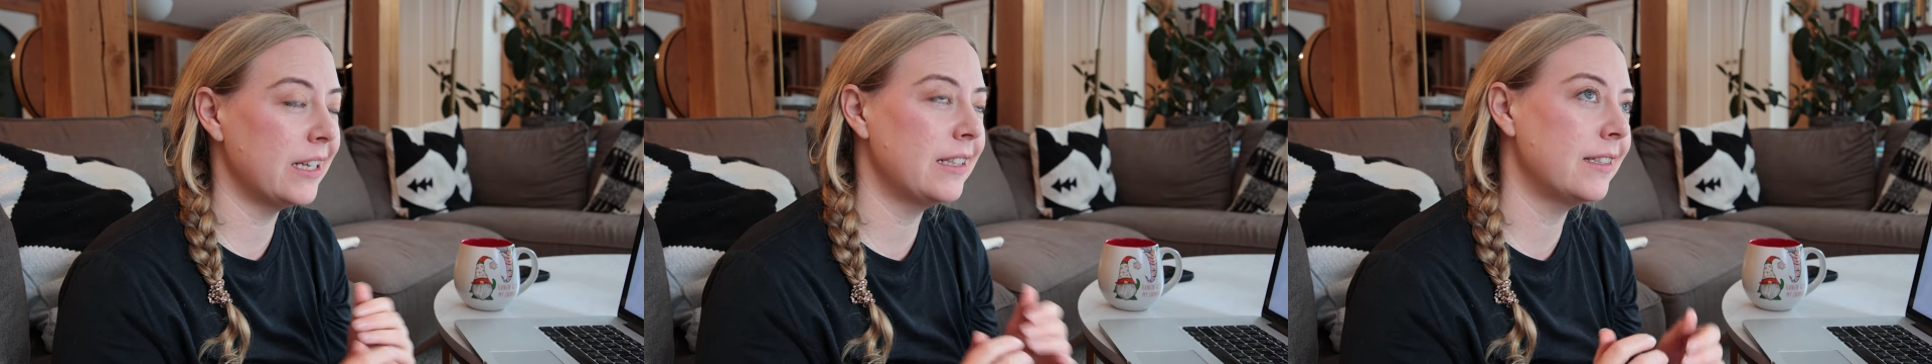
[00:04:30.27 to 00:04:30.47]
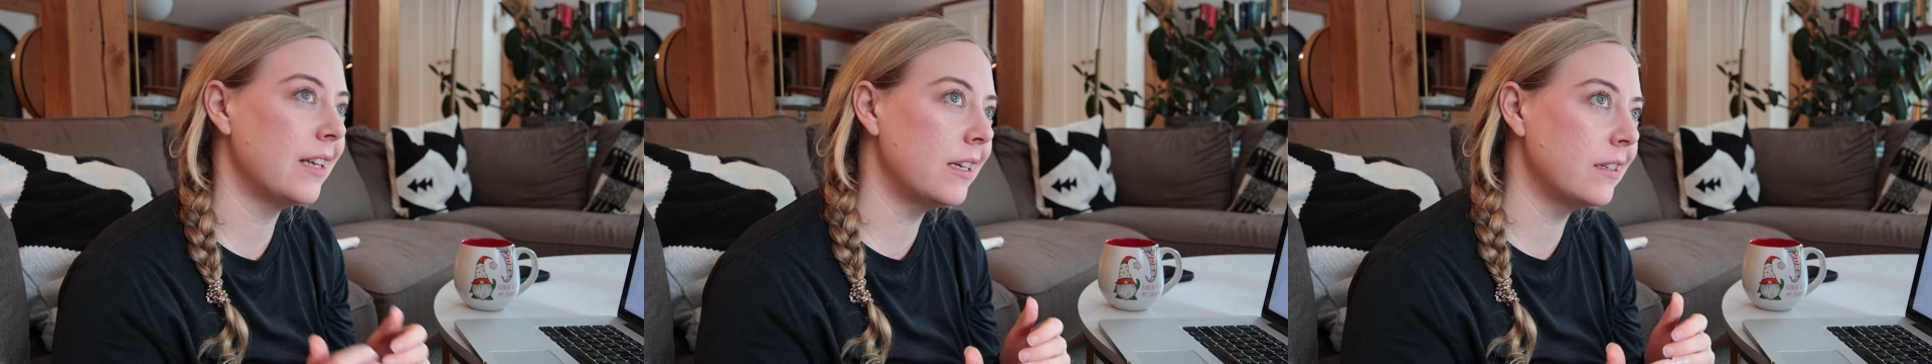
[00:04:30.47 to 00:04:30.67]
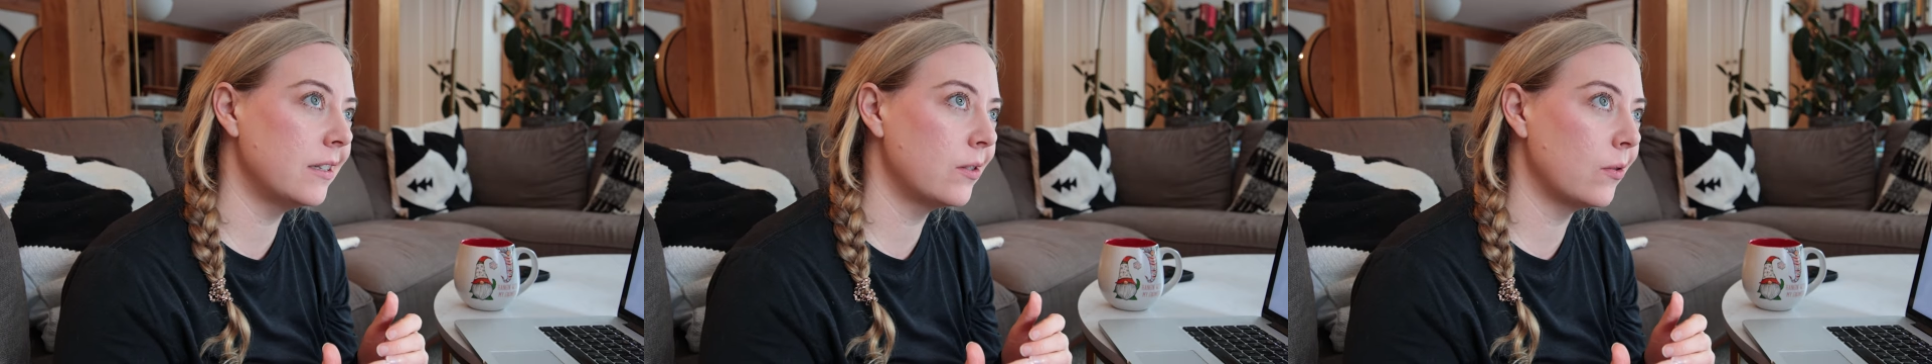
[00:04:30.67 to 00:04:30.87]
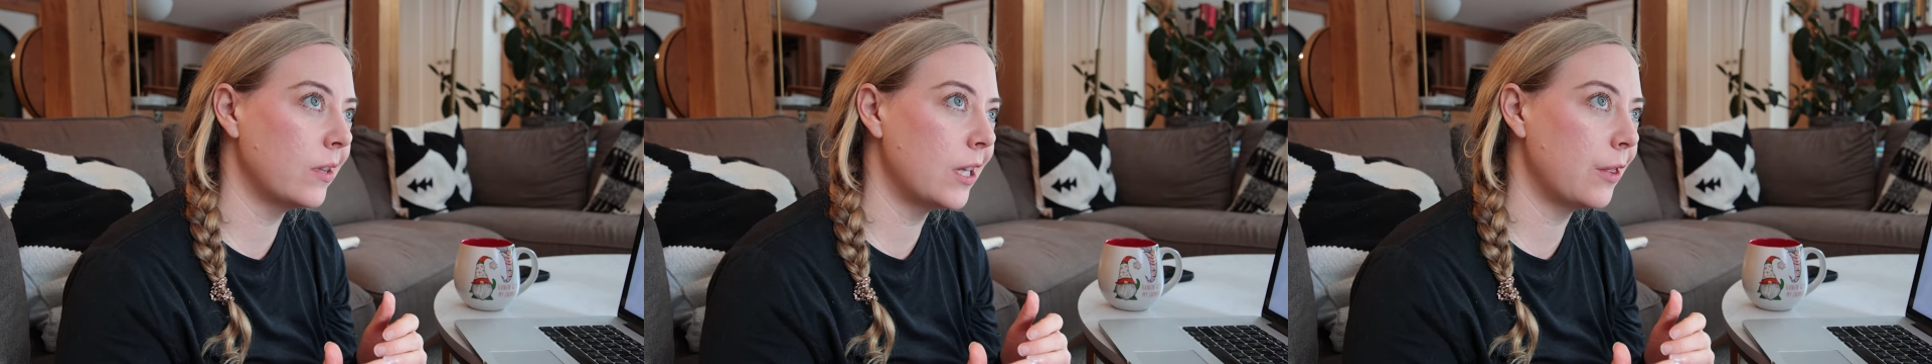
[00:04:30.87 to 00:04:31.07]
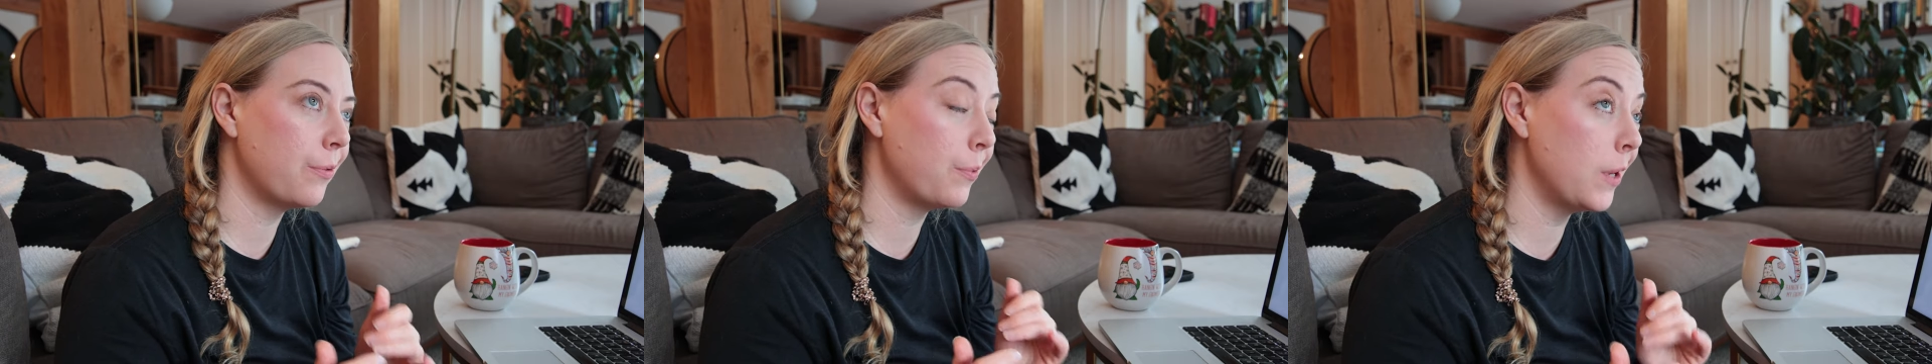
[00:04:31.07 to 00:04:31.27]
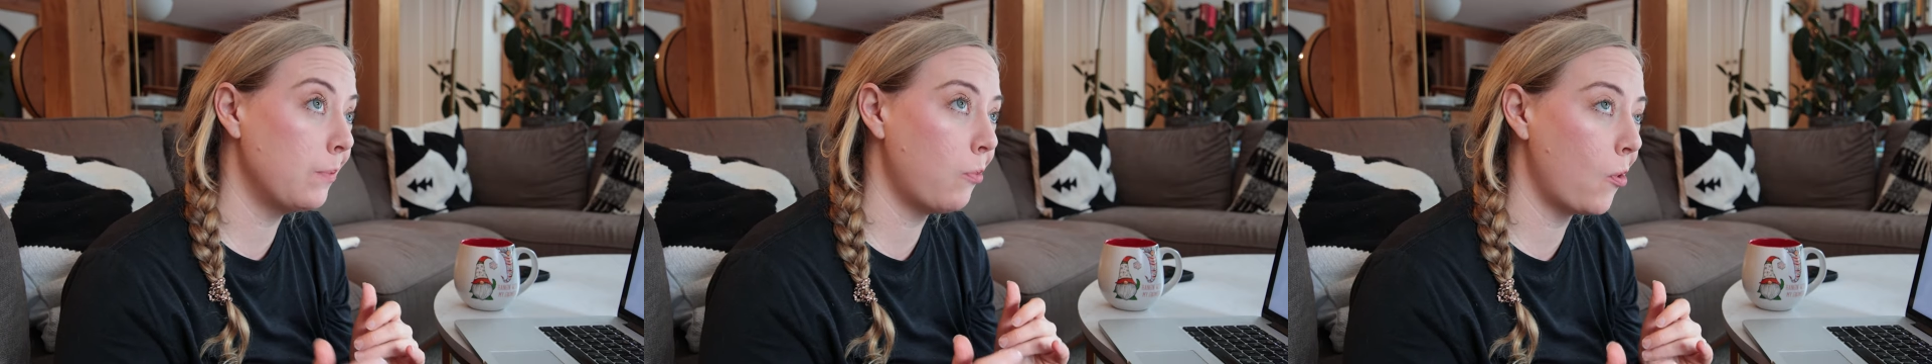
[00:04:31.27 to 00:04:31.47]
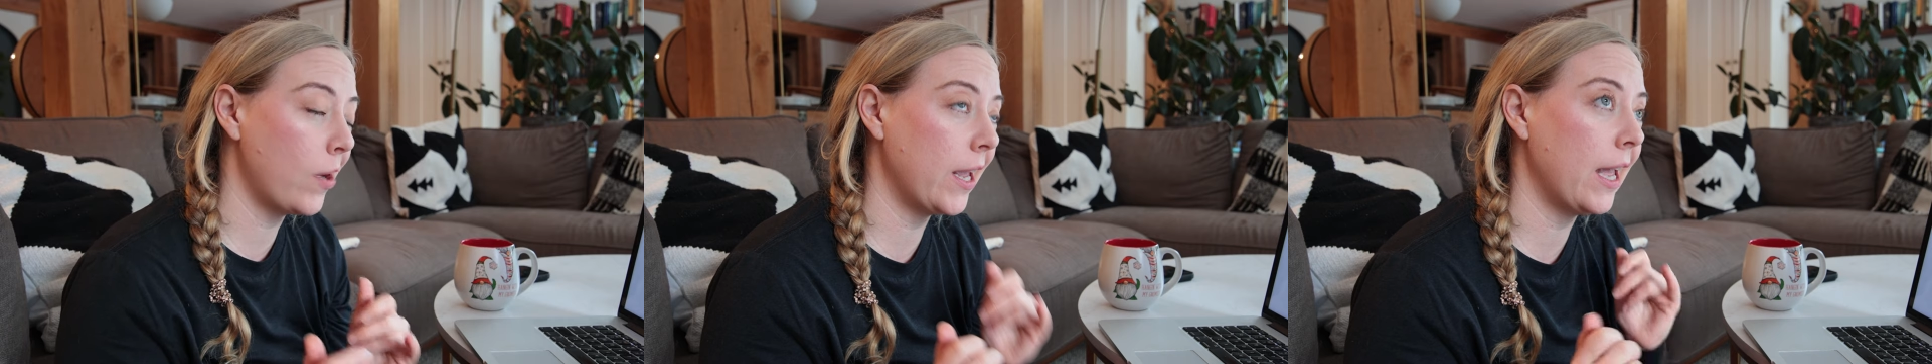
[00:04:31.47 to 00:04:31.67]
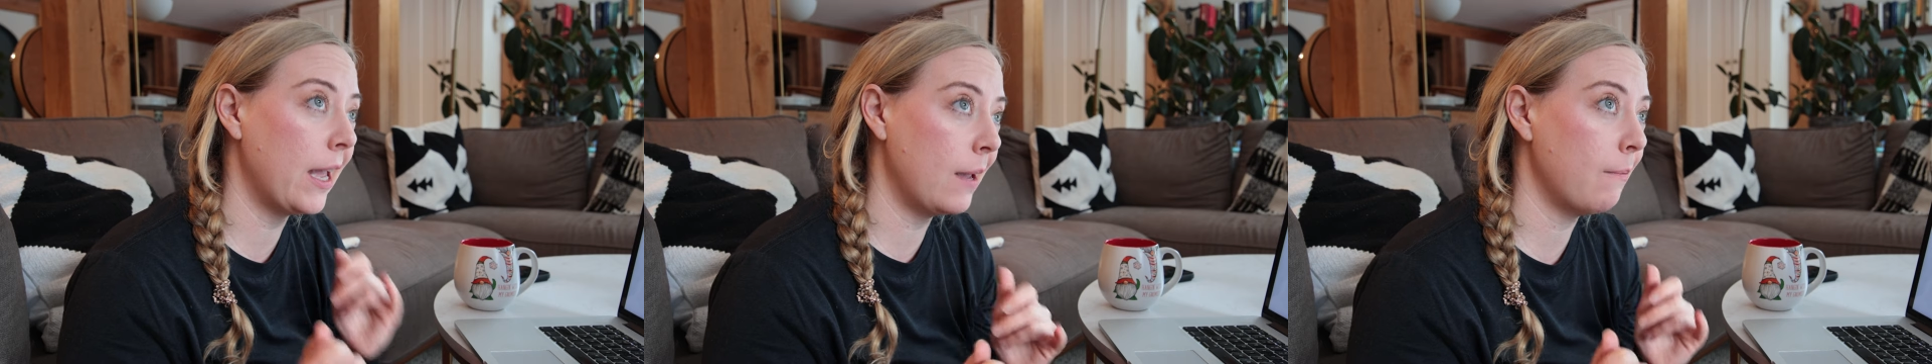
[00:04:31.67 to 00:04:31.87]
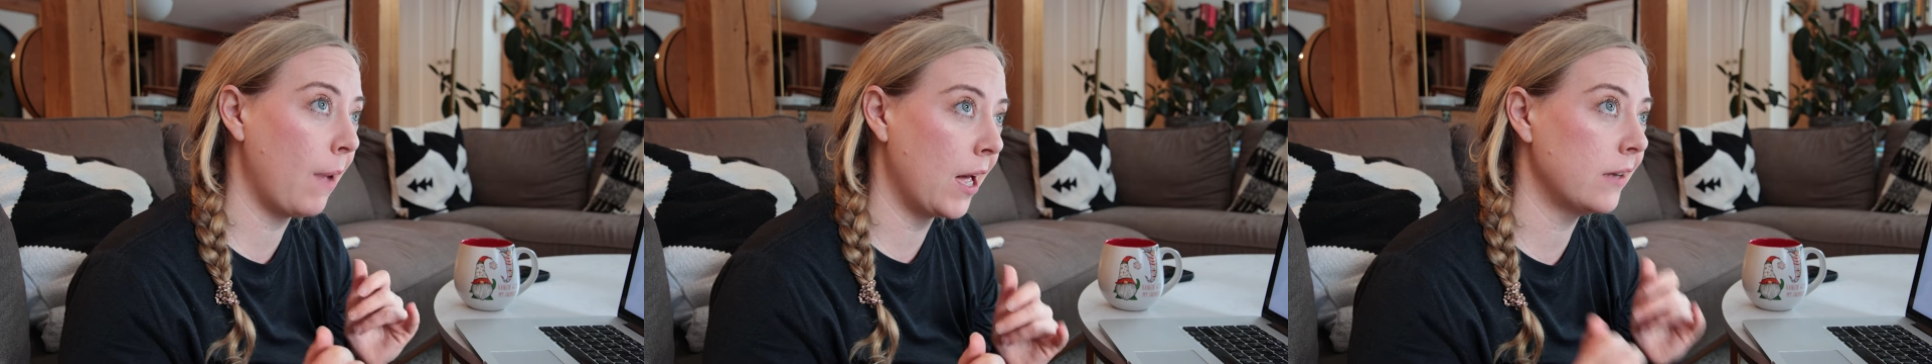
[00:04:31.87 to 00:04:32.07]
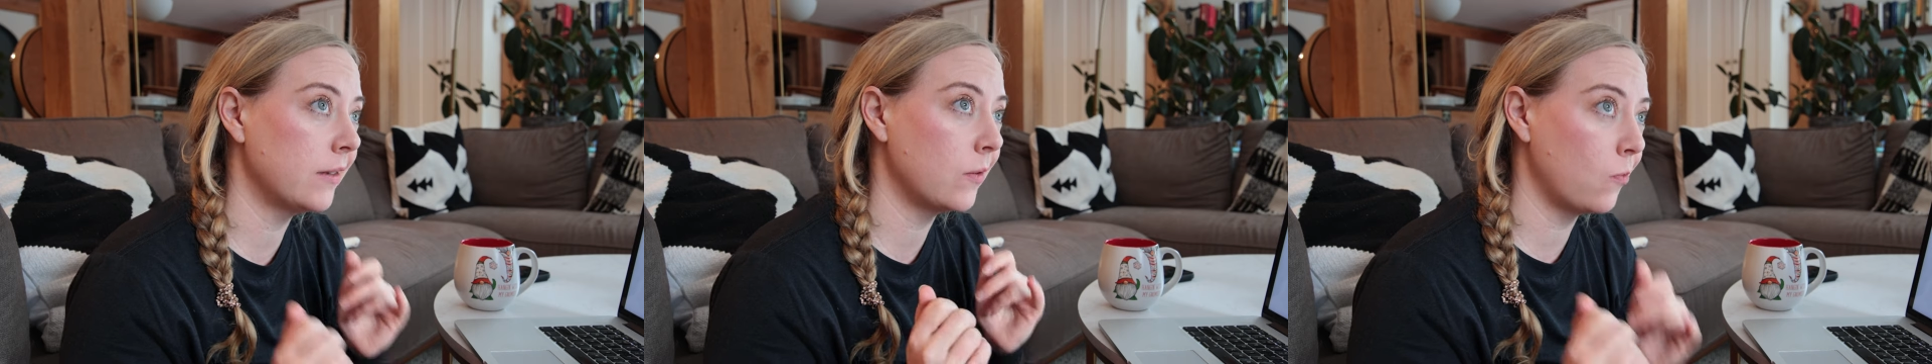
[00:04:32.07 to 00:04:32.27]
It says it's only 3.8
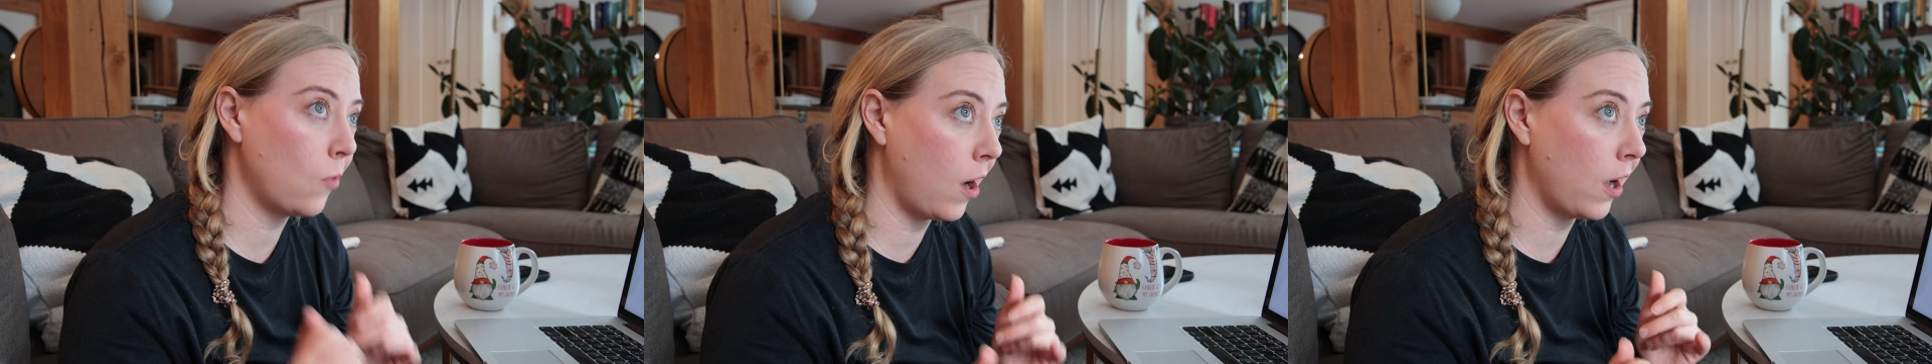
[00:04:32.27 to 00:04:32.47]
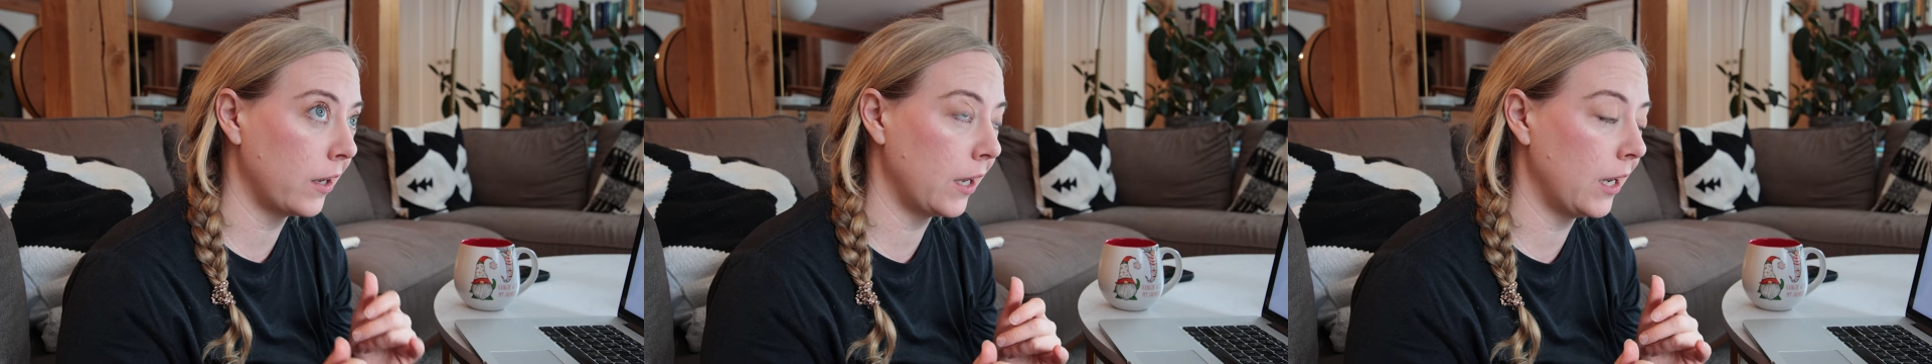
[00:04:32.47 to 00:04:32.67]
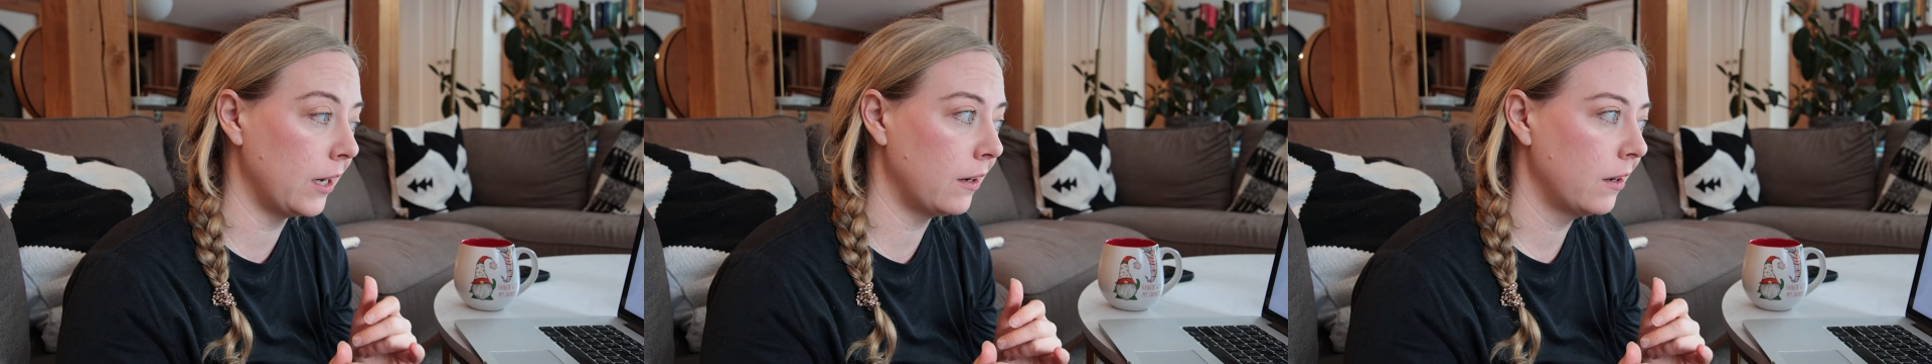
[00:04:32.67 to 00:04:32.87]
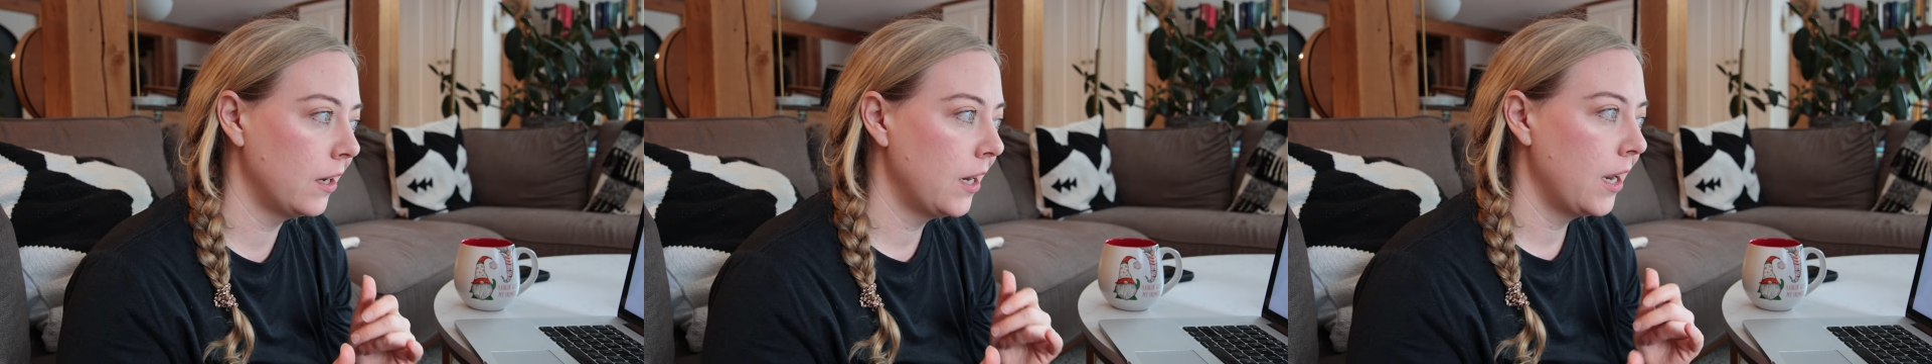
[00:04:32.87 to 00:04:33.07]
miles of walking,